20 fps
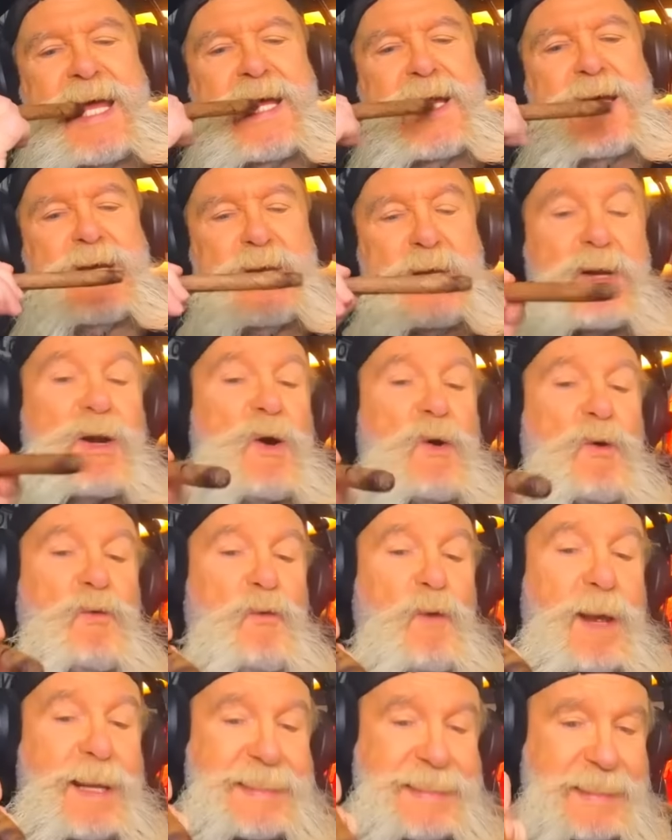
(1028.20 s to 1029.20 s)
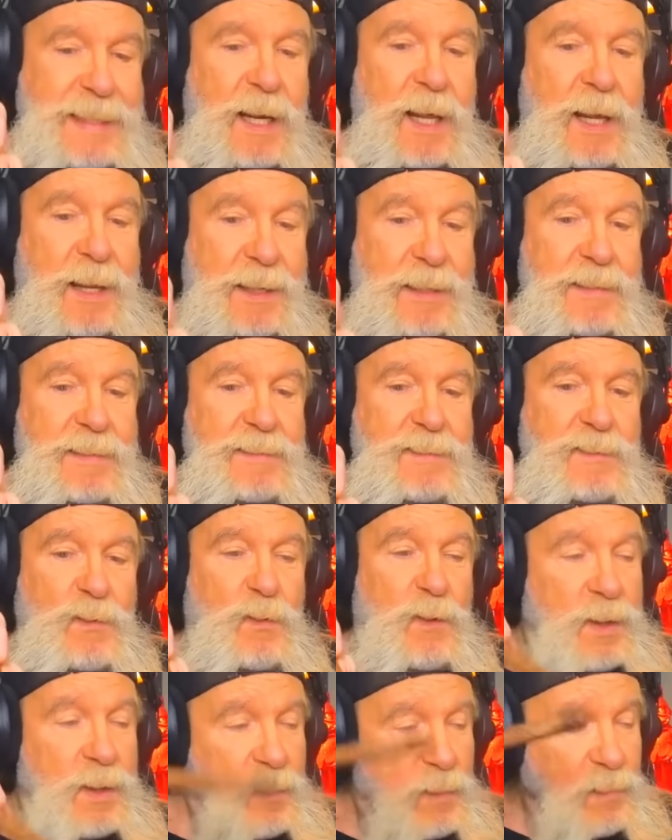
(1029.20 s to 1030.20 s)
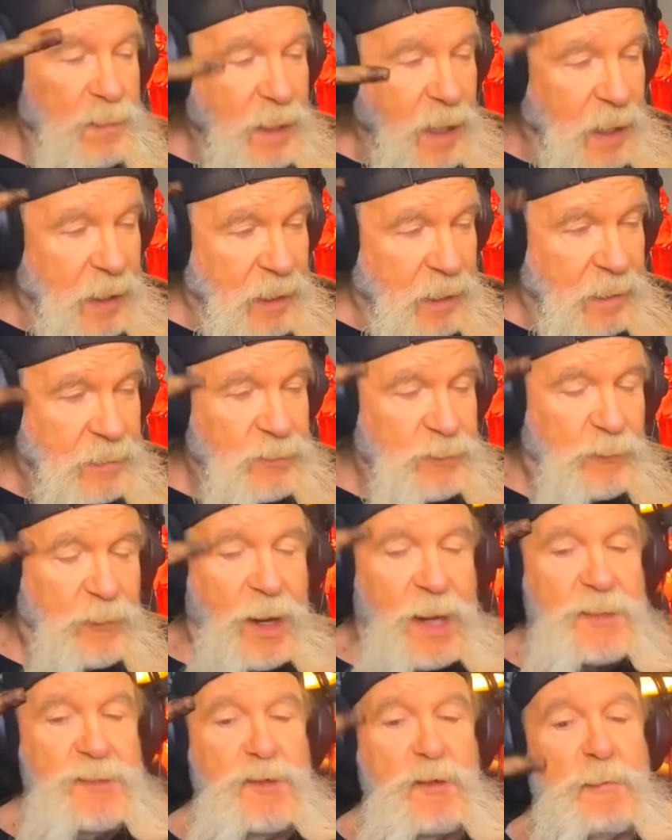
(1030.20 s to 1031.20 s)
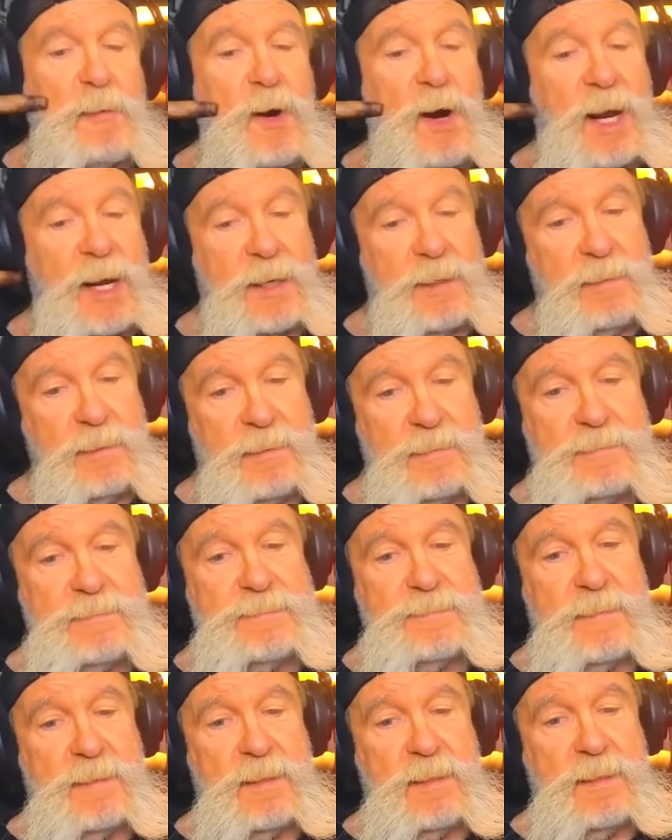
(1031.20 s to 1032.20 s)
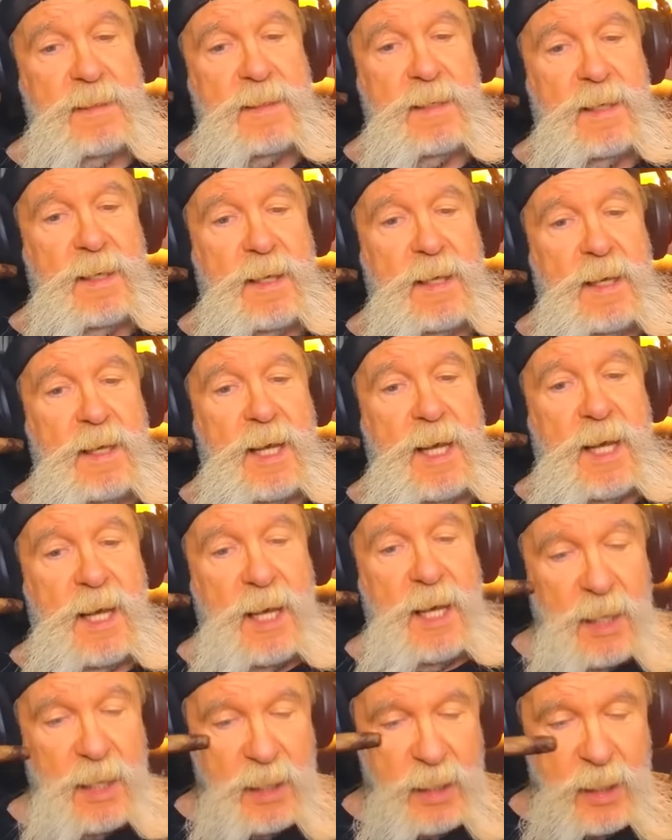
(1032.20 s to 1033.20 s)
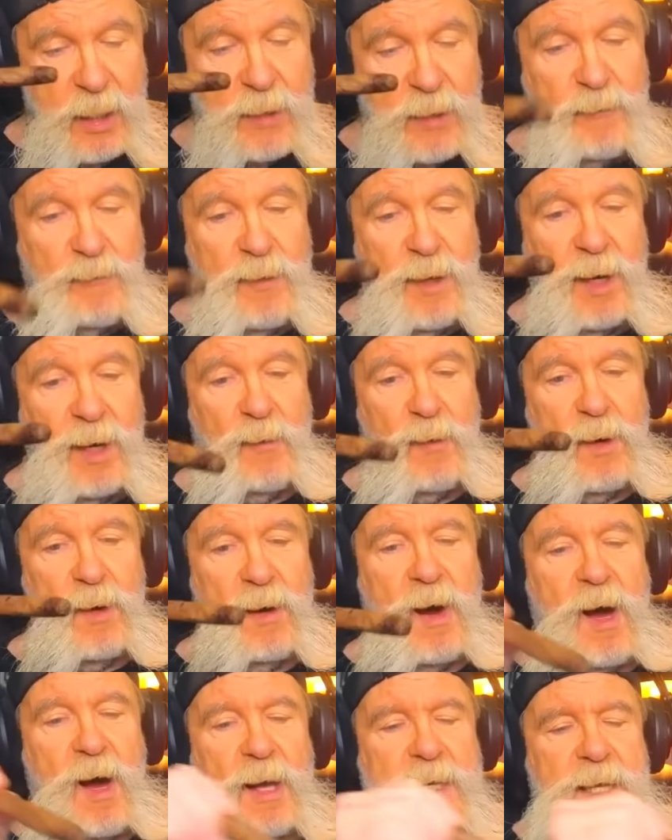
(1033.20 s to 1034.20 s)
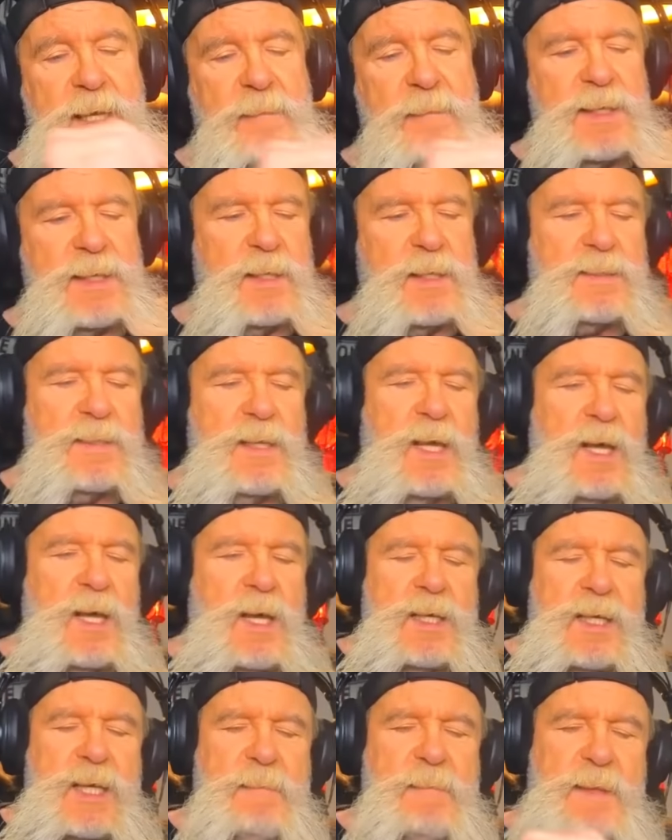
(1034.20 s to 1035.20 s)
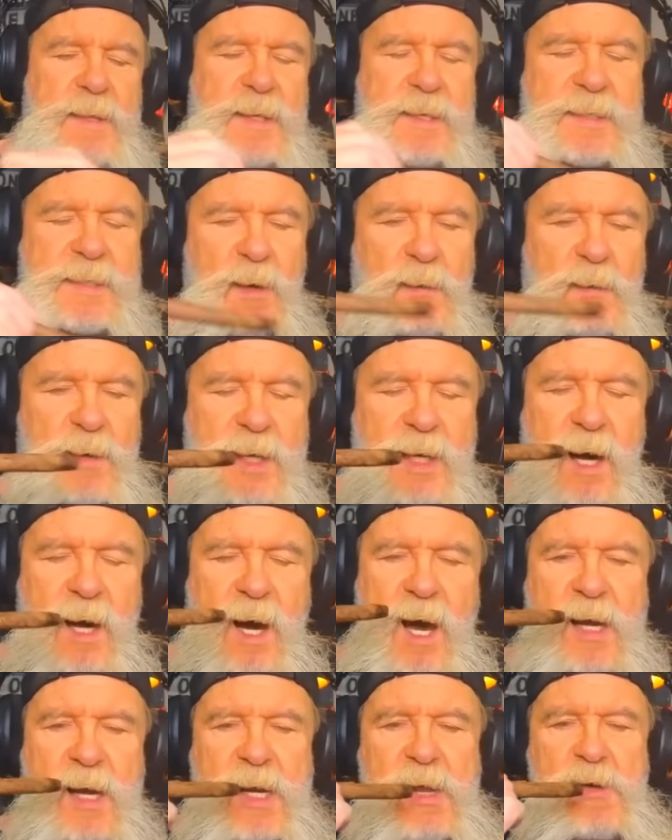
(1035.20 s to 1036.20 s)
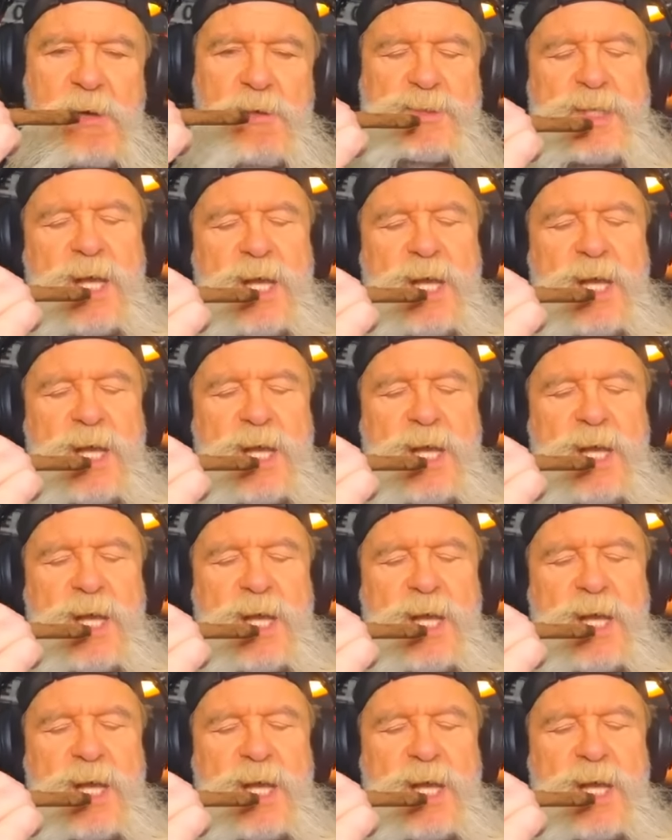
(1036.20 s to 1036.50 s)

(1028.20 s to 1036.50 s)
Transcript: You know, wrestling will kind of drain your brain. Mm. It, it, it really will. All right, give me the give me the Tony Khan news.